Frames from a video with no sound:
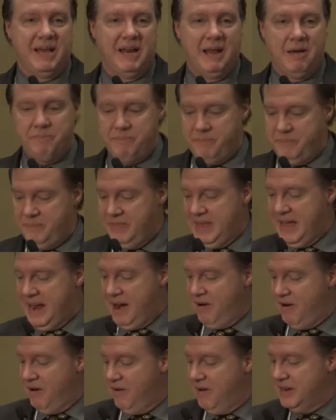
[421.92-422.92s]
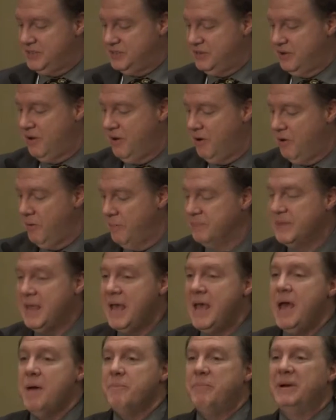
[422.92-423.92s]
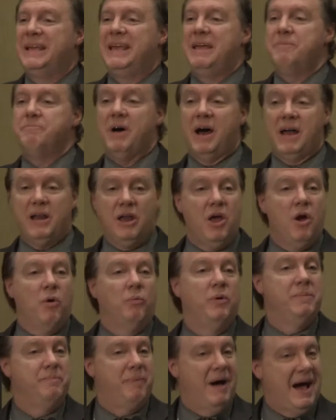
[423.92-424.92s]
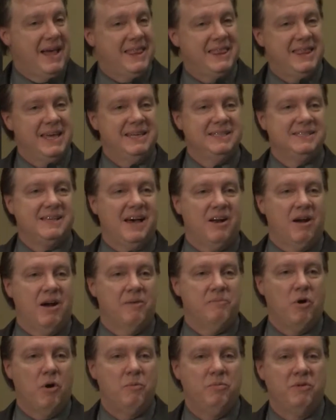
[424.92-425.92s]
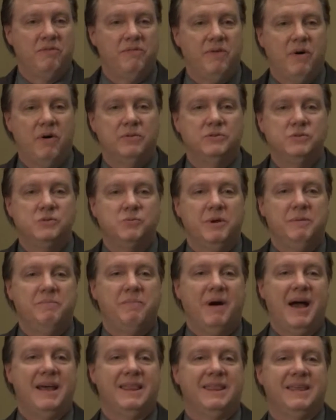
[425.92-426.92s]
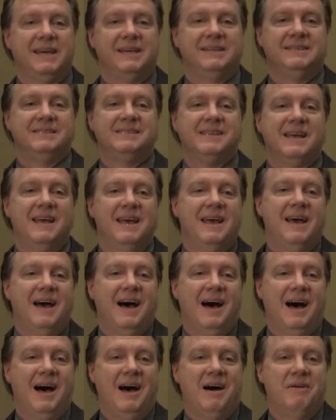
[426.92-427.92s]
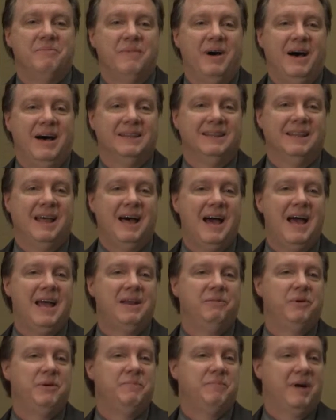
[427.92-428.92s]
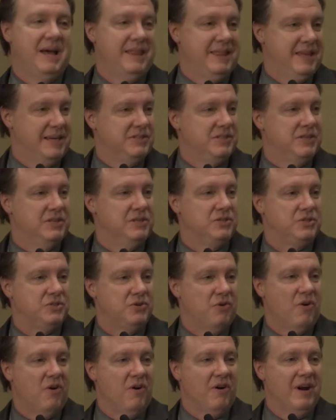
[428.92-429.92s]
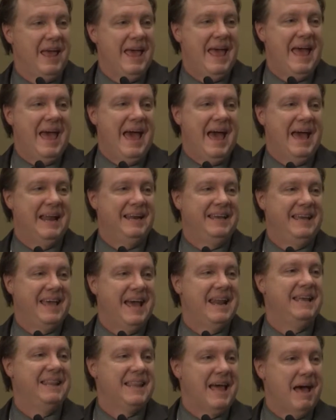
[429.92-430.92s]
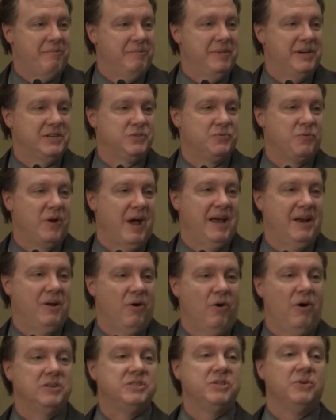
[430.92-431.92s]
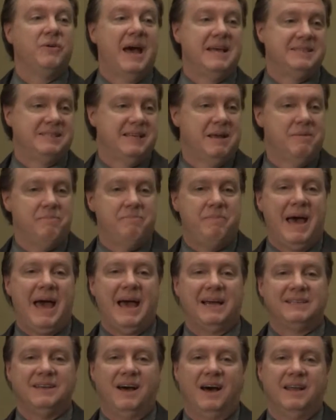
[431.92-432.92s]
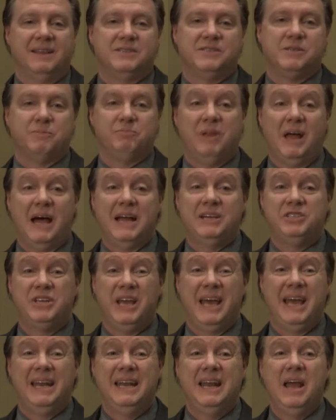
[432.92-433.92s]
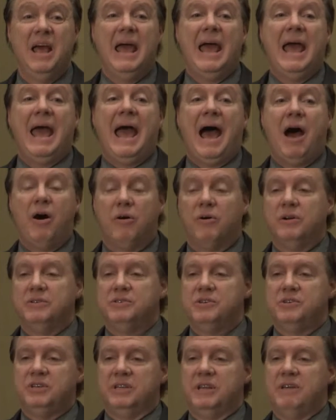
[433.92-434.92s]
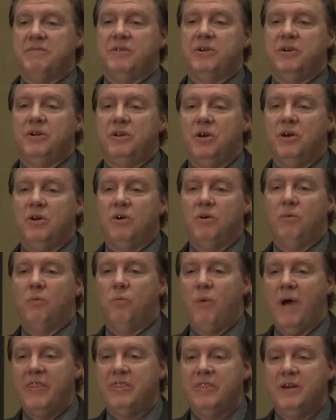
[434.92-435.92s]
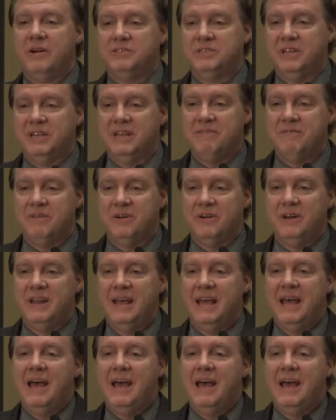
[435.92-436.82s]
it up there or at your home. But we buy things on our mobile phones, we buy things online, we buy things in the store, and getting that mix right also has an impact on the supply chain, how goods are delivered, when they're delivered,